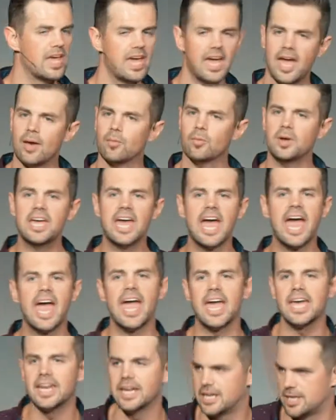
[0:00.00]
And we
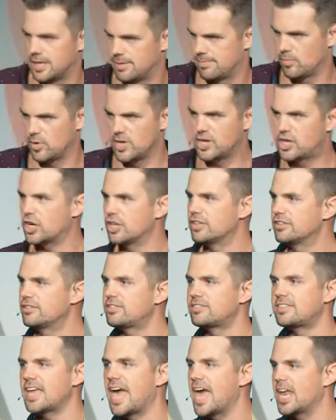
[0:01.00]
hated them. We couldn't
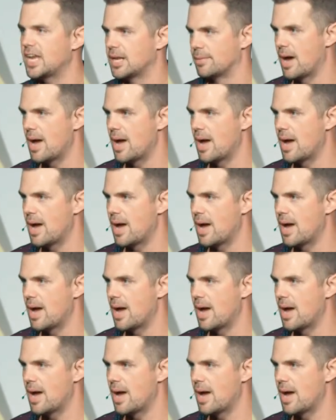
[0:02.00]
stand them.